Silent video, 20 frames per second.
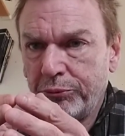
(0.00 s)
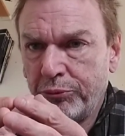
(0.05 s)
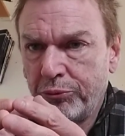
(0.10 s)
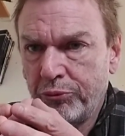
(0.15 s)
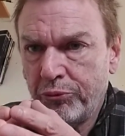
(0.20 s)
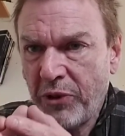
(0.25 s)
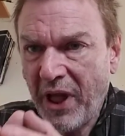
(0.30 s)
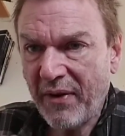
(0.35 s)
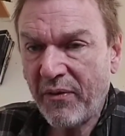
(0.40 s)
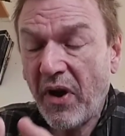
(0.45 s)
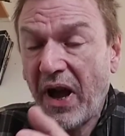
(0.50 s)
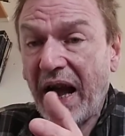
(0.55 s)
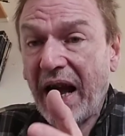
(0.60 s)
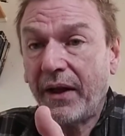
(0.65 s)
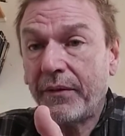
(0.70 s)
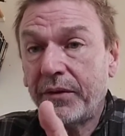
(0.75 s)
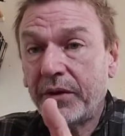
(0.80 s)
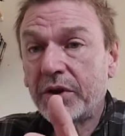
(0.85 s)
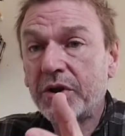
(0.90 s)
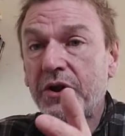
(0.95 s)
never
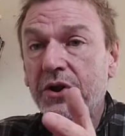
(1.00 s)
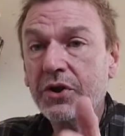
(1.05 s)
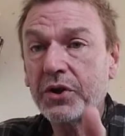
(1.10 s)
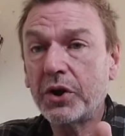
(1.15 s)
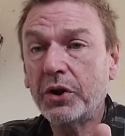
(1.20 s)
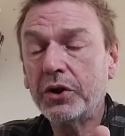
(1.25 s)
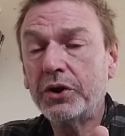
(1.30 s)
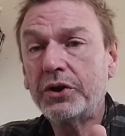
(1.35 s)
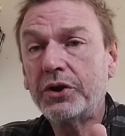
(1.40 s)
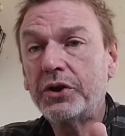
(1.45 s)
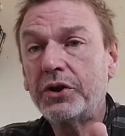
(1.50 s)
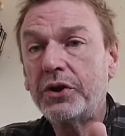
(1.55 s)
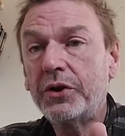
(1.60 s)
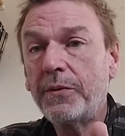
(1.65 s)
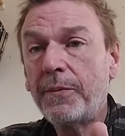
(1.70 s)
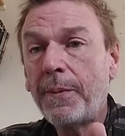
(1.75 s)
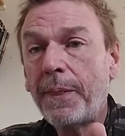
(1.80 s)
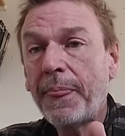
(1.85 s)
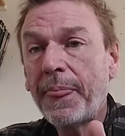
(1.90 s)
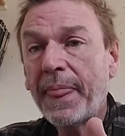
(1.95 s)
understood
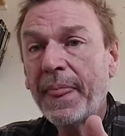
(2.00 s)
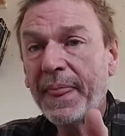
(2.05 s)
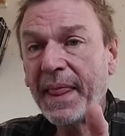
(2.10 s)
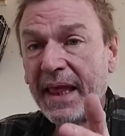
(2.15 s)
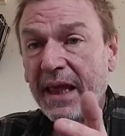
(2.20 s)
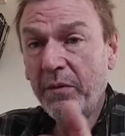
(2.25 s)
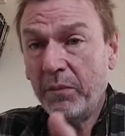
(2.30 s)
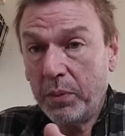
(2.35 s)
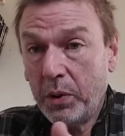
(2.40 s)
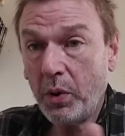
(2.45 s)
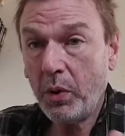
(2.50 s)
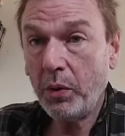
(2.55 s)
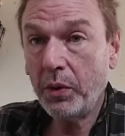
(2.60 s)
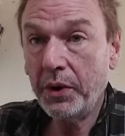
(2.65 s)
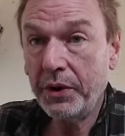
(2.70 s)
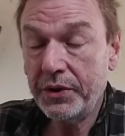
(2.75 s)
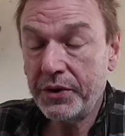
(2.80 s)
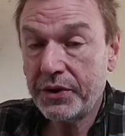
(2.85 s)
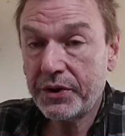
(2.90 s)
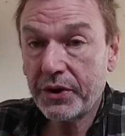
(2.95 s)
the
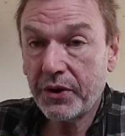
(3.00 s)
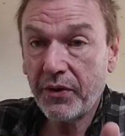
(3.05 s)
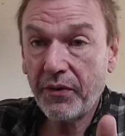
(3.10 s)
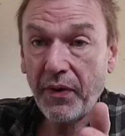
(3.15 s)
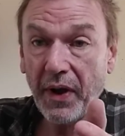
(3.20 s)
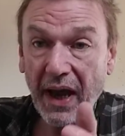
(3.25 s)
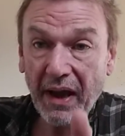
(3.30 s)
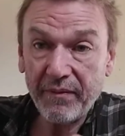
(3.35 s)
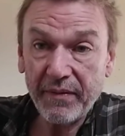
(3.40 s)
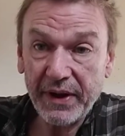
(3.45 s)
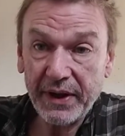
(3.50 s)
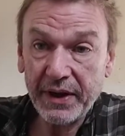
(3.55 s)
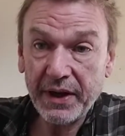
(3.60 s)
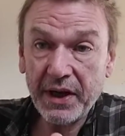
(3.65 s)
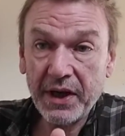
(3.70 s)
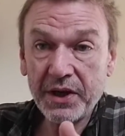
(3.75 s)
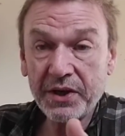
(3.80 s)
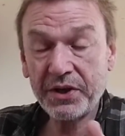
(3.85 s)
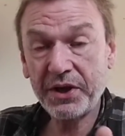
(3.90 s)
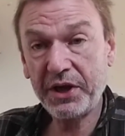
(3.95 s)
importance of having
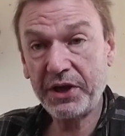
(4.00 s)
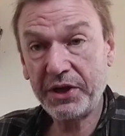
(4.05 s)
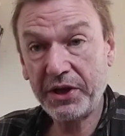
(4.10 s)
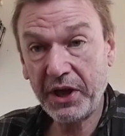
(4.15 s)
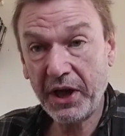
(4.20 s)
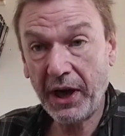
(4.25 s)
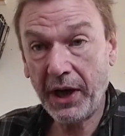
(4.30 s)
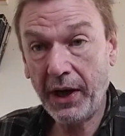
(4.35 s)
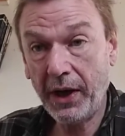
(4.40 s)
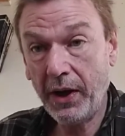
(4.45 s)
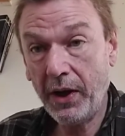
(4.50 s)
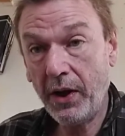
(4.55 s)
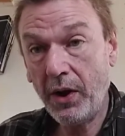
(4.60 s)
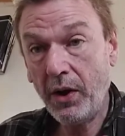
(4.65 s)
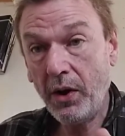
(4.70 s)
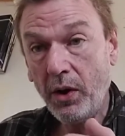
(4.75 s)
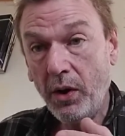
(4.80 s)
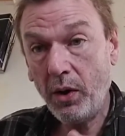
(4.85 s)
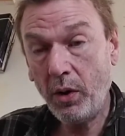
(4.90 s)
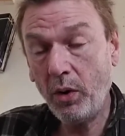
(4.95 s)
a sister.
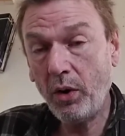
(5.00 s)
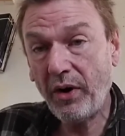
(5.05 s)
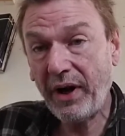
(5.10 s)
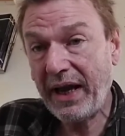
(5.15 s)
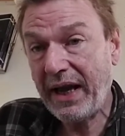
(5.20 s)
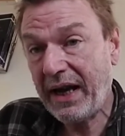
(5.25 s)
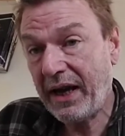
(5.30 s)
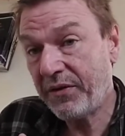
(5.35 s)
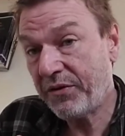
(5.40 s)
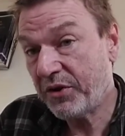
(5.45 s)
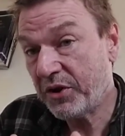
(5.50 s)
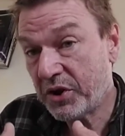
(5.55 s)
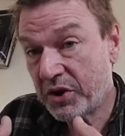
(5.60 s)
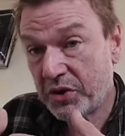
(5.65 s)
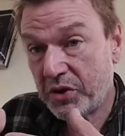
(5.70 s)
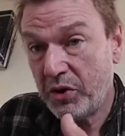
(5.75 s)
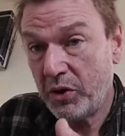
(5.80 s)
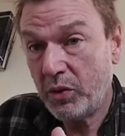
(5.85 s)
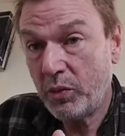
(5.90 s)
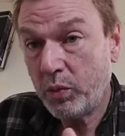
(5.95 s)
All I
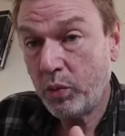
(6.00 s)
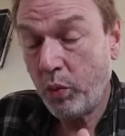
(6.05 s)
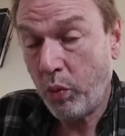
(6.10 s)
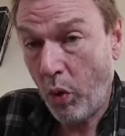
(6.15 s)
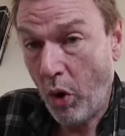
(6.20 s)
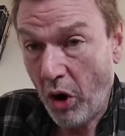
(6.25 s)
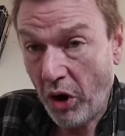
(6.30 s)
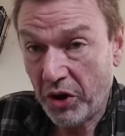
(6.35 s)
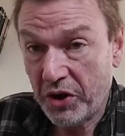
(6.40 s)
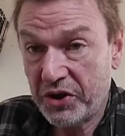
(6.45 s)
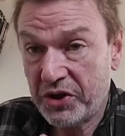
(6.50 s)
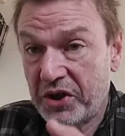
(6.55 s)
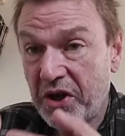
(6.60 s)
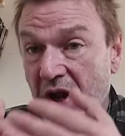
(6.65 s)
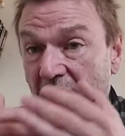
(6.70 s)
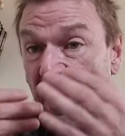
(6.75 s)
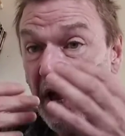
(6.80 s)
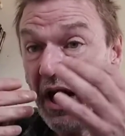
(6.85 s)
understood was